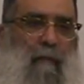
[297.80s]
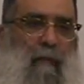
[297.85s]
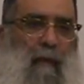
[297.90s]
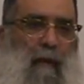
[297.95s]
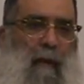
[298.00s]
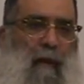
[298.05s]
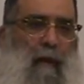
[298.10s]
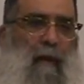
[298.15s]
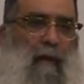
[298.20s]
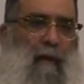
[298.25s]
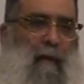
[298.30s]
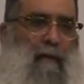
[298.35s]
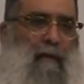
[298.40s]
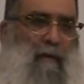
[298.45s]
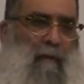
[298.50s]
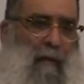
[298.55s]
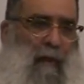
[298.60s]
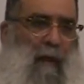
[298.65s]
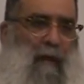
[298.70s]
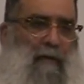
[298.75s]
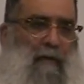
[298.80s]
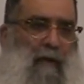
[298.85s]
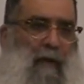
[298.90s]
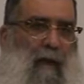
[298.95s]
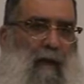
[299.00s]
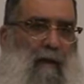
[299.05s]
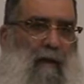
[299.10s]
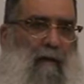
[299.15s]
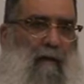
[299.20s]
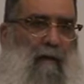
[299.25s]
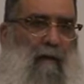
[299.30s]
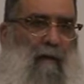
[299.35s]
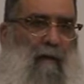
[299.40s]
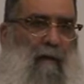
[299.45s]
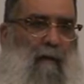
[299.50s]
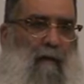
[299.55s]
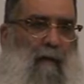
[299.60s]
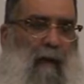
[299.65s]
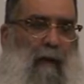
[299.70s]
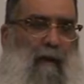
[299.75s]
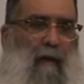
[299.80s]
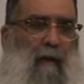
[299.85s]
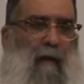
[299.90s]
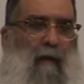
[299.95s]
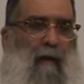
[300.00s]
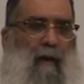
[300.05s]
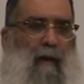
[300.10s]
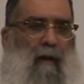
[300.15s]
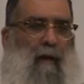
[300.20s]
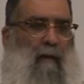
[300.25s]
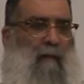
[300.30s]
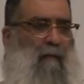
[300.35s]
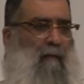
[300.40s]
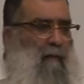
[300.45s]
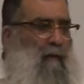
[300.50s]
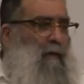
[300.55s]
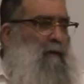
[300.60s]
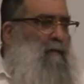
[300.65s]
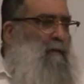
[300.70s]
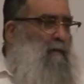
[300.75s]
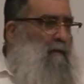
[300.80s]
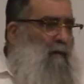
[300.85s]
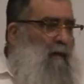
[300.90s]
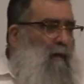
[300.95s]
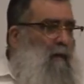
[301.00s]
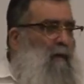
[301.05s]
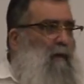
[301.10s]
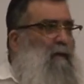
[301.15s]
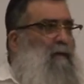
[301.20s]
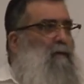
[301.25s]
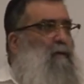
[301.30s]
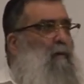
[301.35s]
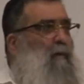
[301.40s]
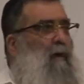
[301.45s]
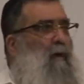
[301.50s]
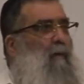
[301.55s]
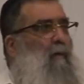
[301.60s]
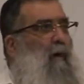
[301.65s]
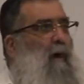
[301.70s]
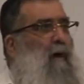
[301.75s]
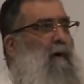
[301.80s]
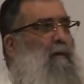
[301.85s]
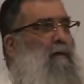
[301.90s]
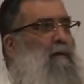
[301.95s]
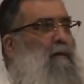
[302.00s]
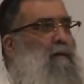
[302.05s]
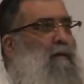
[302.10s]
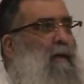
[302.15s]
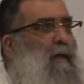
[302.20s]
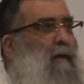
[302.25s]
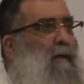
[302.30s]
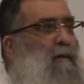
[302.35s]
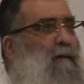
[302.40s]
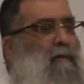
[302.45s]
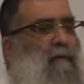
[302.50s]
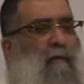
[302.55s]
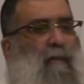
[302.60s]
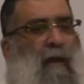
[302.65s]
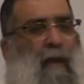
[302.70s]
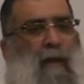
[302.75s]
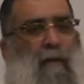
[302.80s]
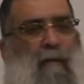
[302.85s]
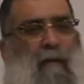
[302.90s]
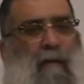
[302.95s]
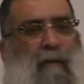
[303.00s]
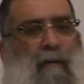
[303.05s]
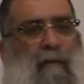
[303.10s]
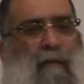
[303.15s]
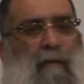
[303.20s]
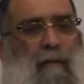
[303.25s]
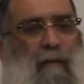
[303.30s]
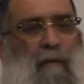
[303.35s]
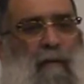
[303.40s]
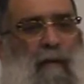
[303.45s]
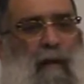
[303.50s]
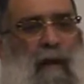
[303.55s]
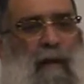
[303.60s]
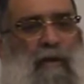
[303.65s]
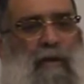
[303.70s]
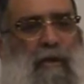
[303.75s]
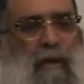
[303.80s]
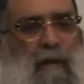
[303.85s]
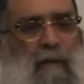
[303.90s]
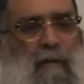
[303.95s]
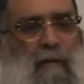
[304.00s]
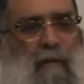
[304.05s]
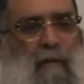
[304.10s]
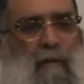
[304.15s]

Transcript: Okay, he needs to be educated, right? In other words, he needs to acquire the skills to be able to adjust